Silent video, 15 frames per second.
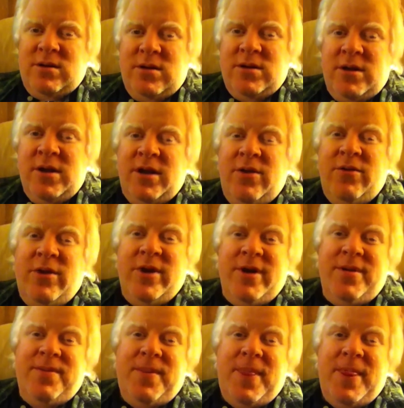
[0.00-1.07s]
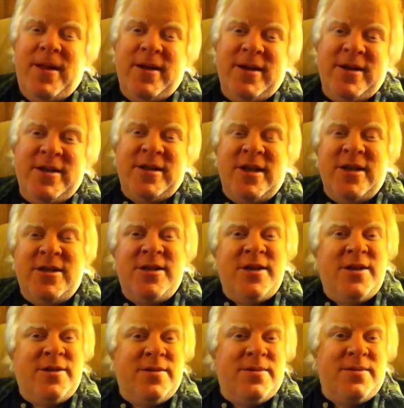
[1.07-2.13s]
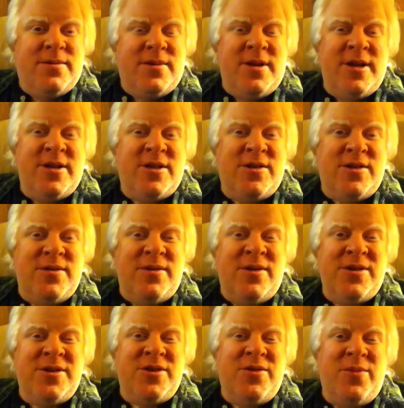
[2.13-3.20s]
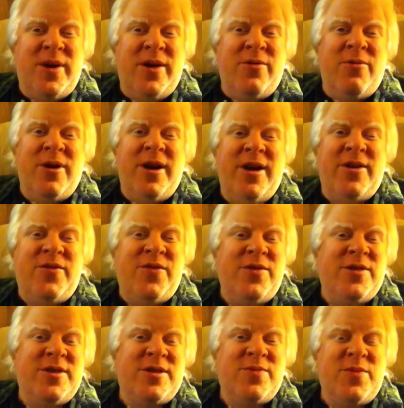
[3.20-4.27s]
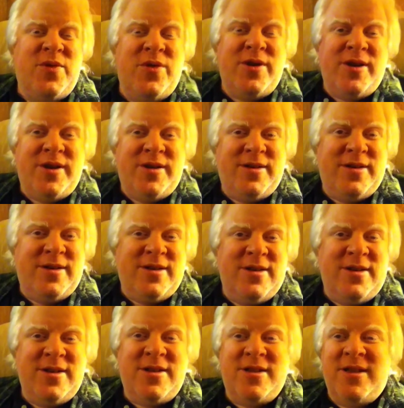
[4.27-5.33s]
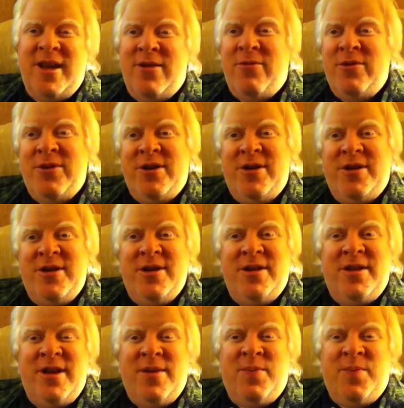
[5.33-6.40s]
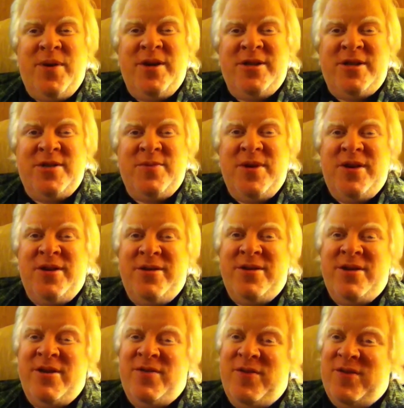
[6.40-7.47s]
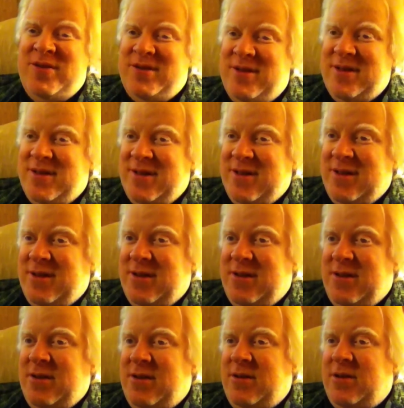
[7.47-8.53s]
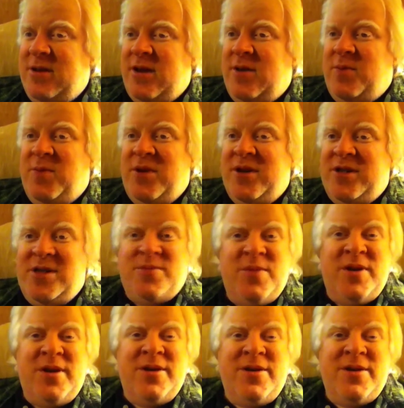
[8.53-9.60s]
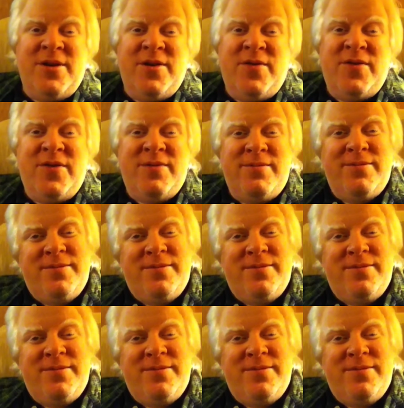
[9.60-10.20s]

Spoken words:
But anyway, I guess that's it. That's also my rant for this morning. Because that pissed me off. That pissed me off.